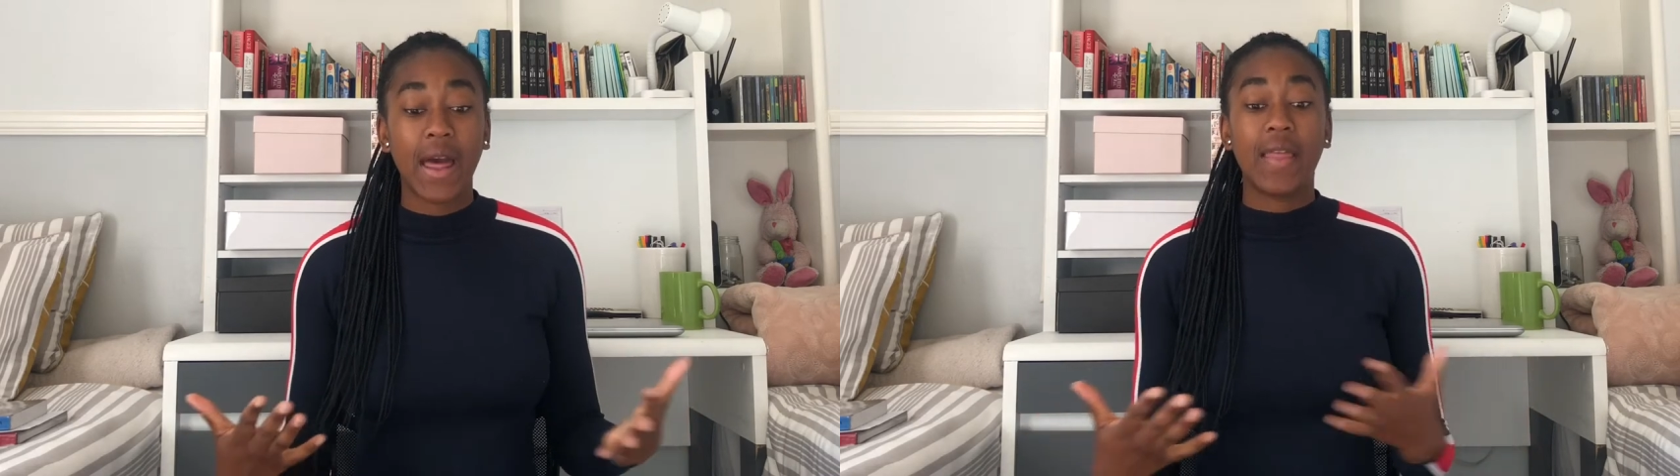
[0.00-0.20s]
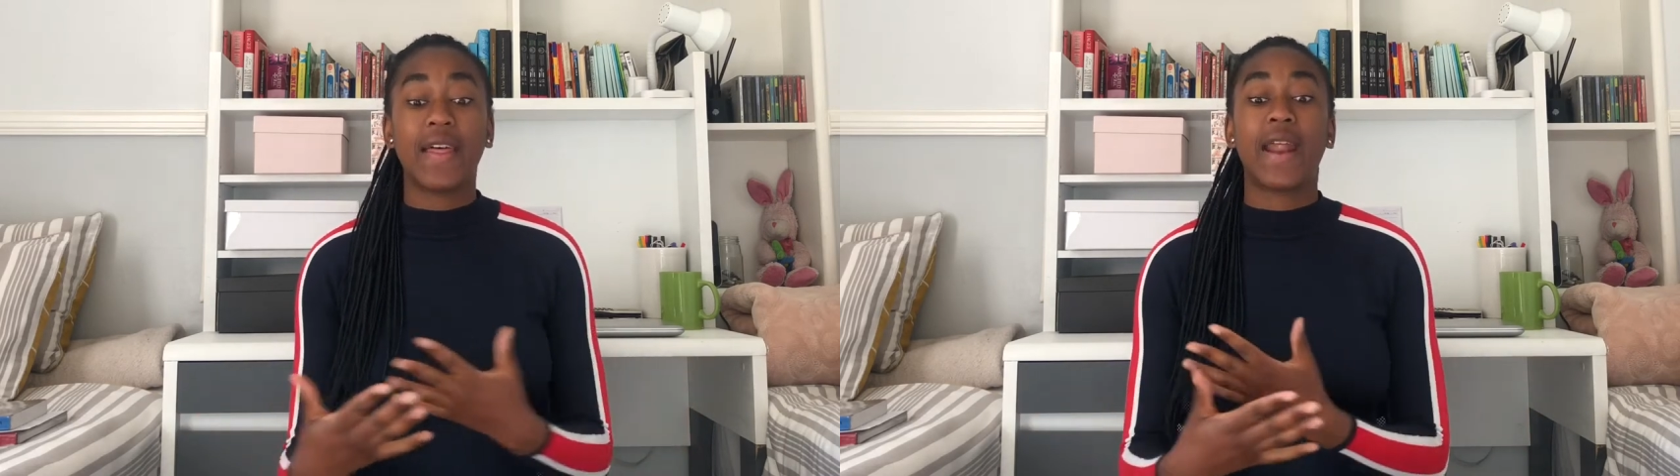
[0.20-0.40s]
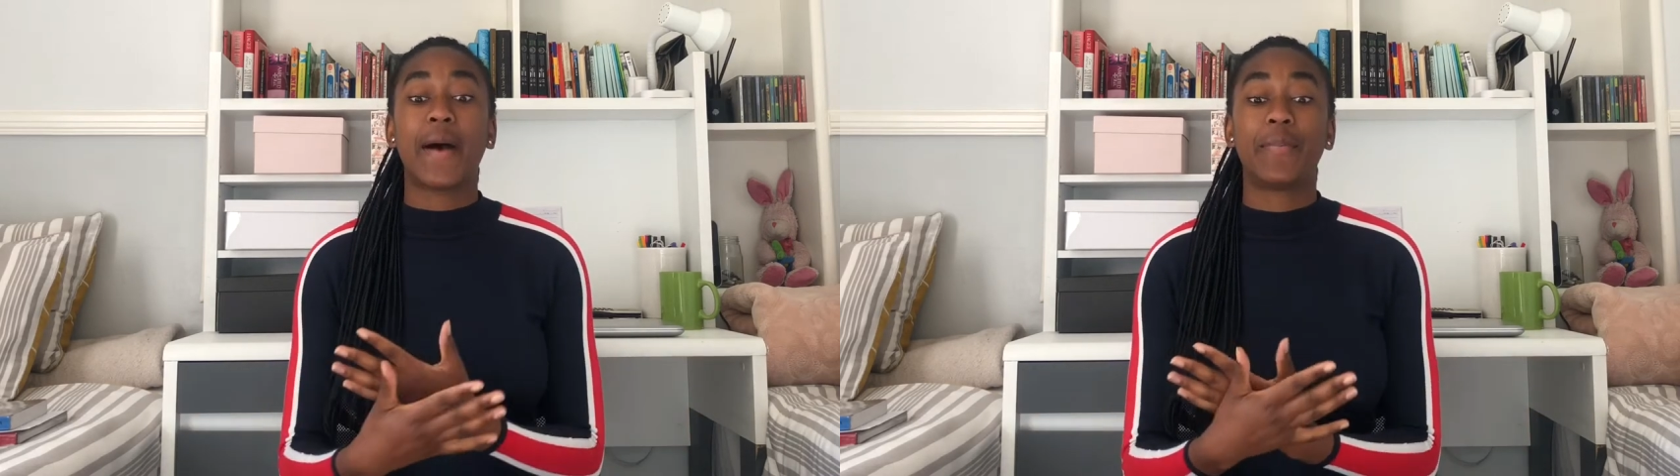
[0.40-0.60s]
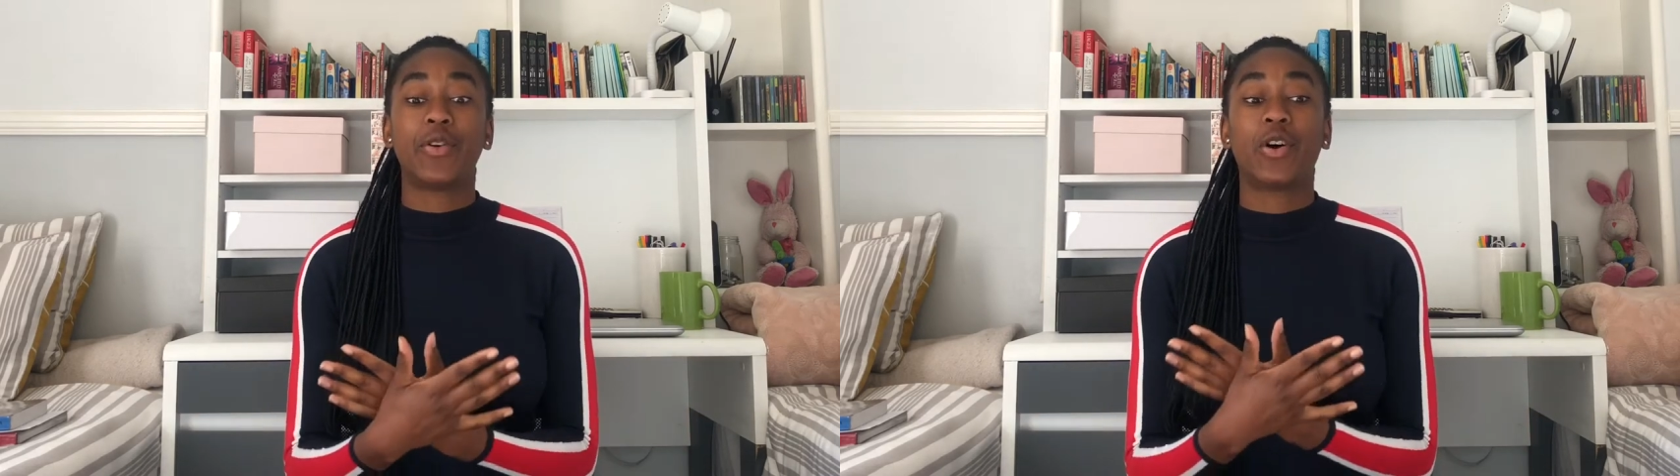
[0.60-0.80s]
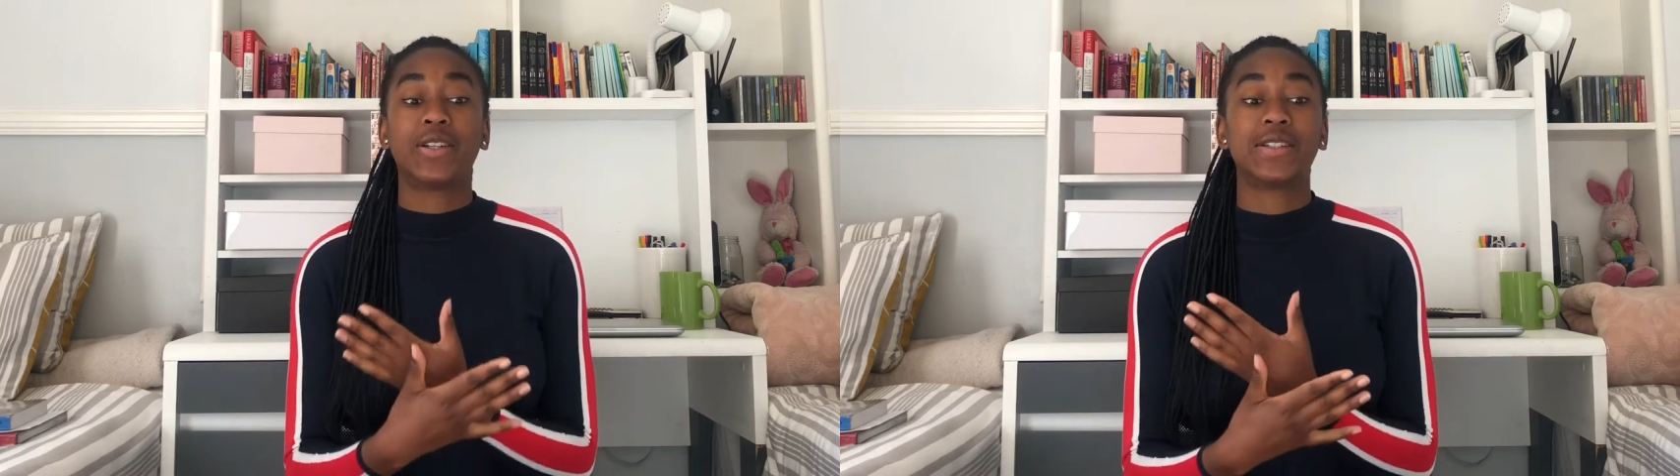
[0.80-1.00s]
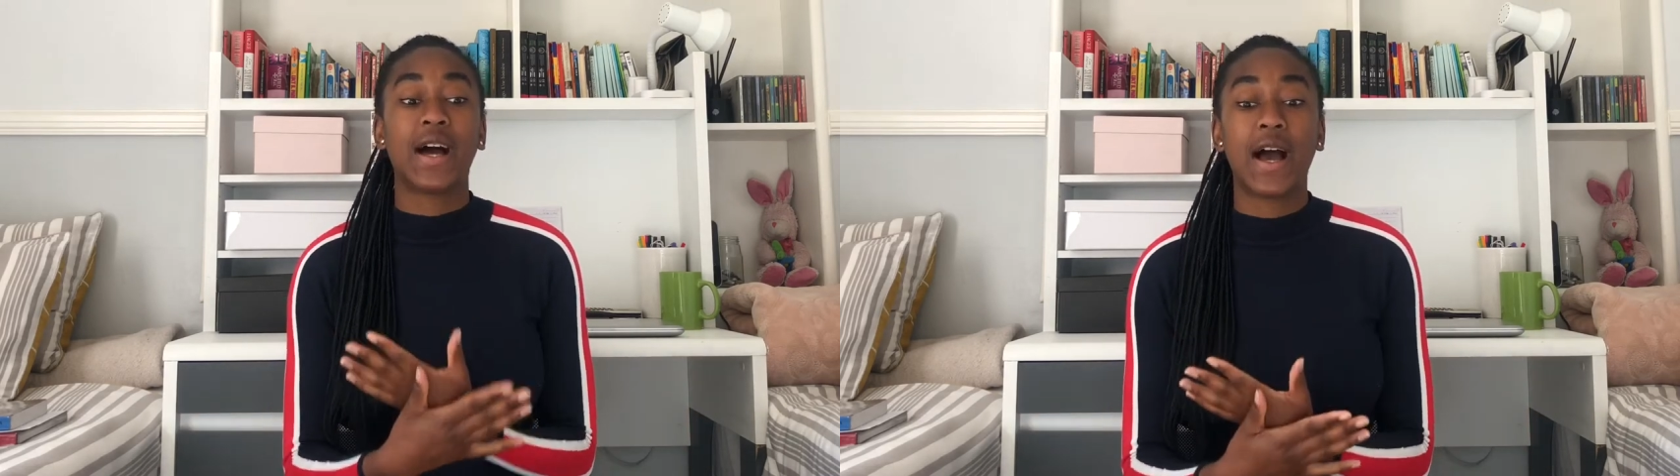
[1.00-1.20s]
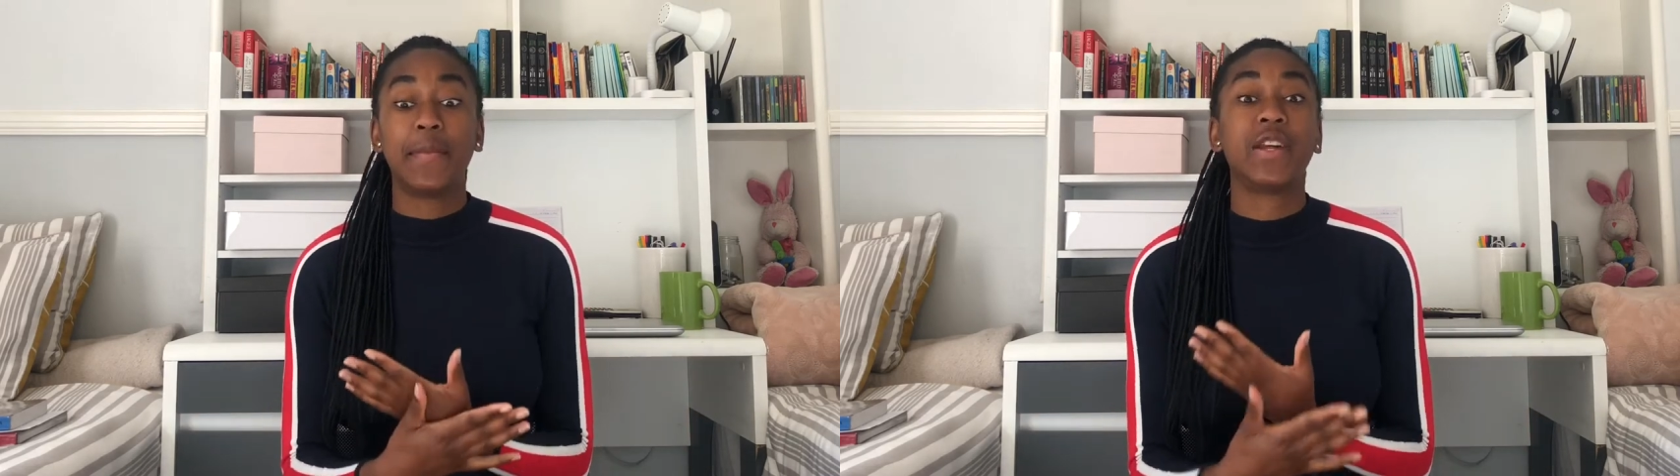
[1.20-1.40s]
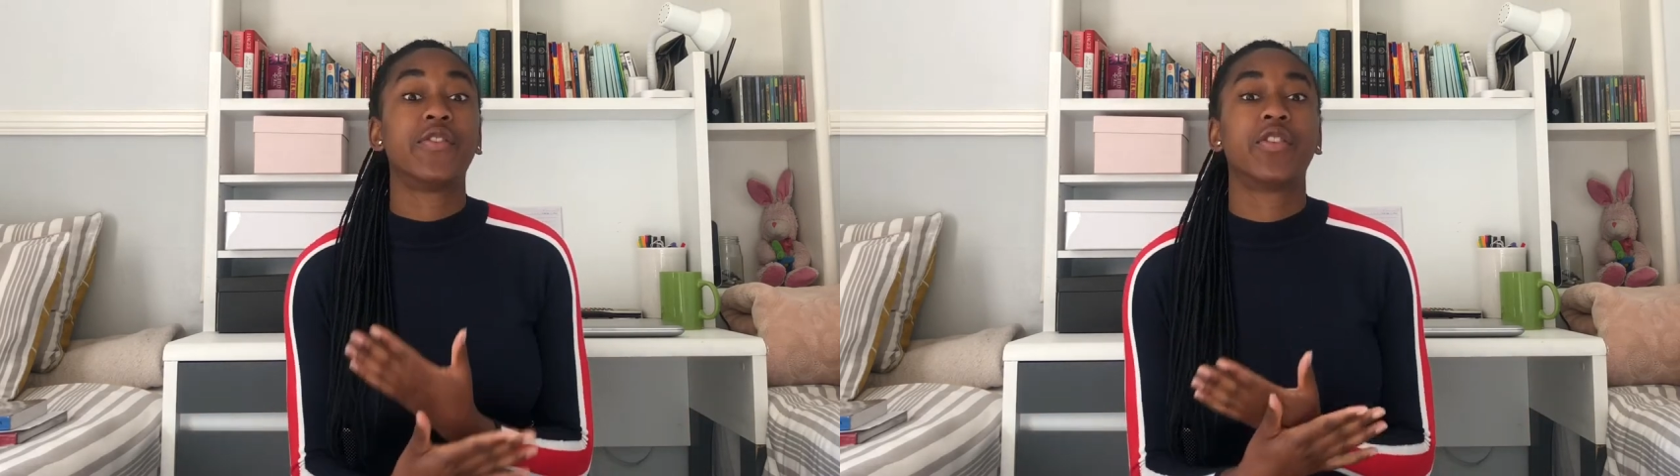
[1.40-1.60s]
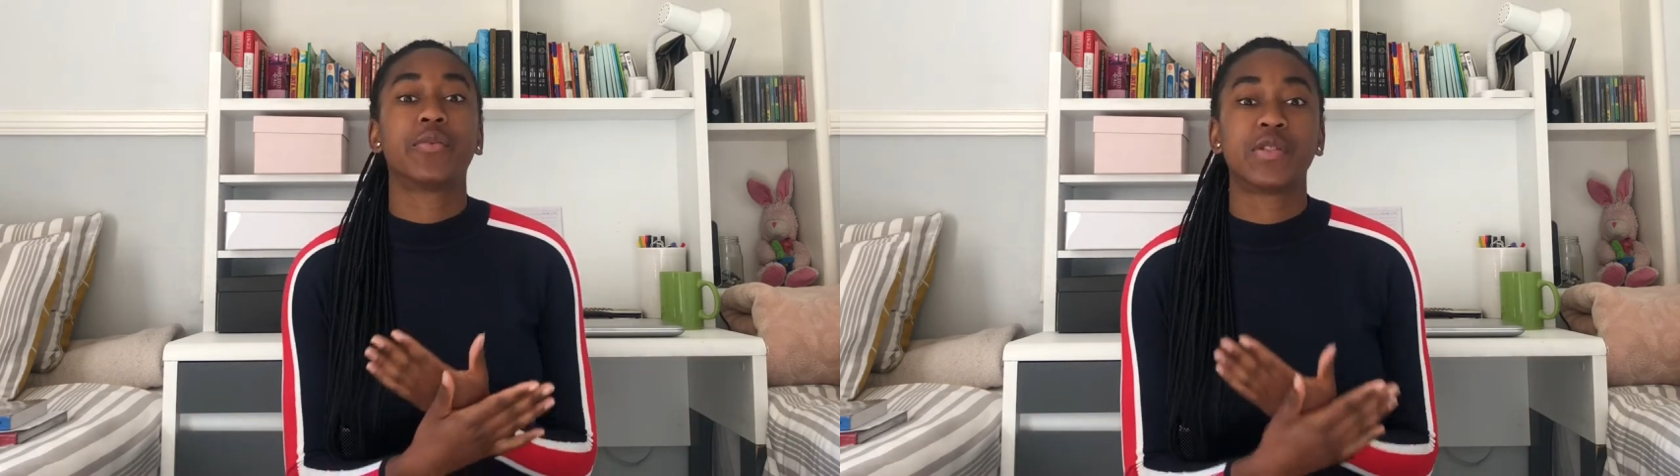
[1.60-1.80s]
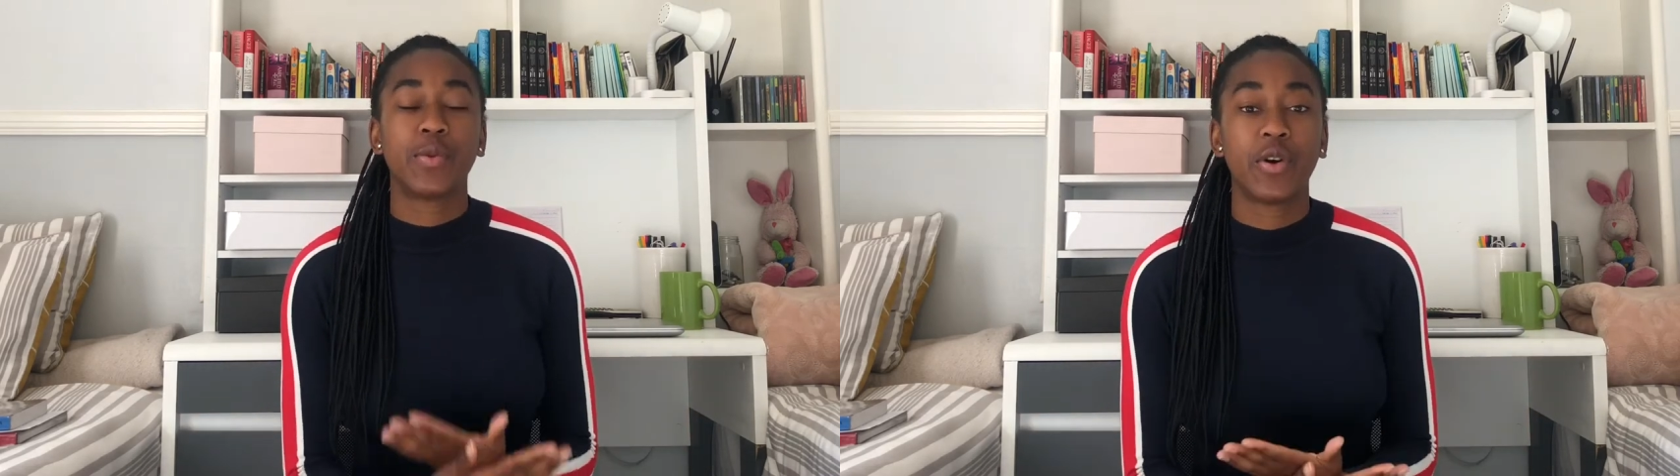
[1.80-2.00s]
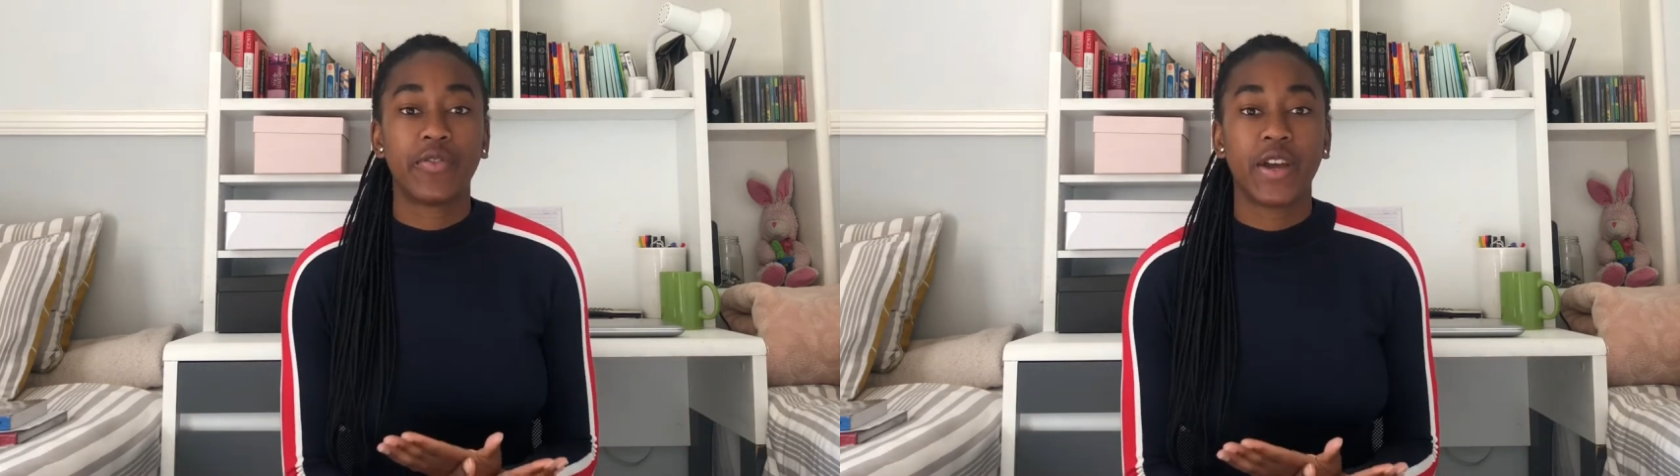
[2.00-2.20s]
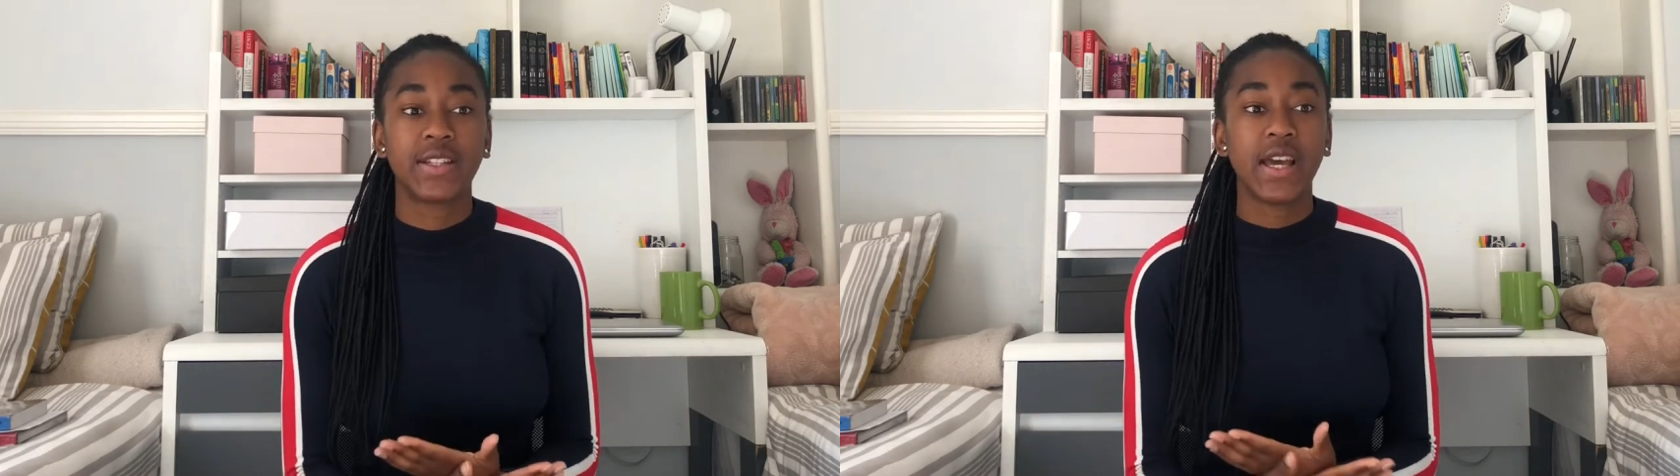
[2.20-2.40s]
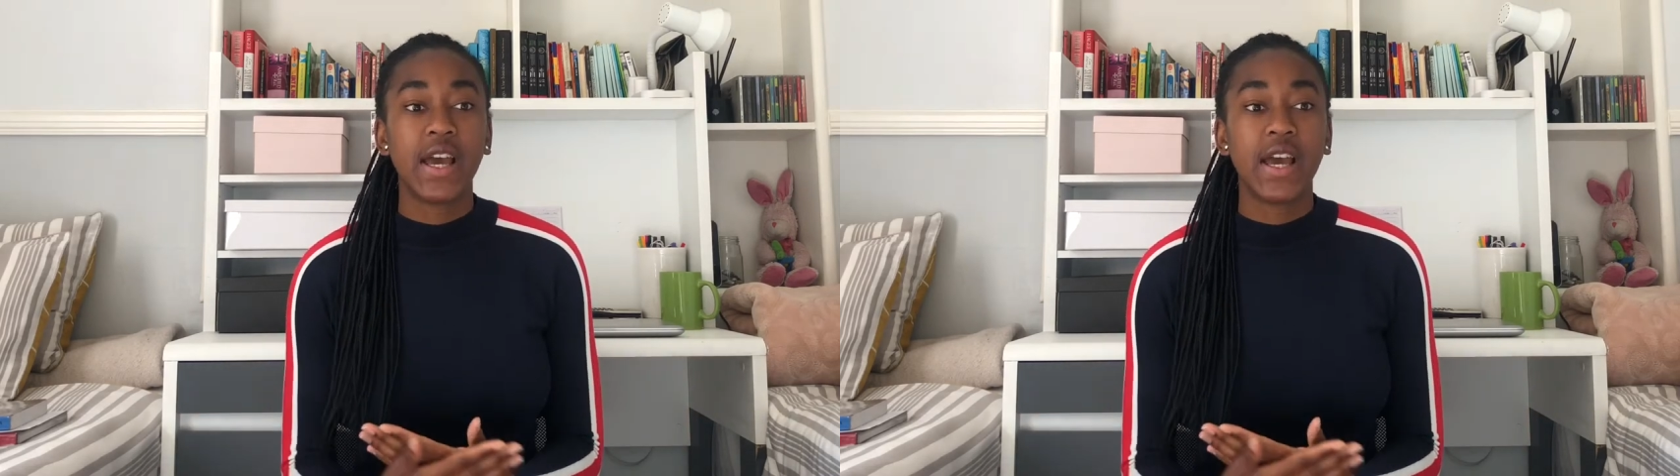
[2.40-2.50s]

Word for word: that happened on time and everything was perfect.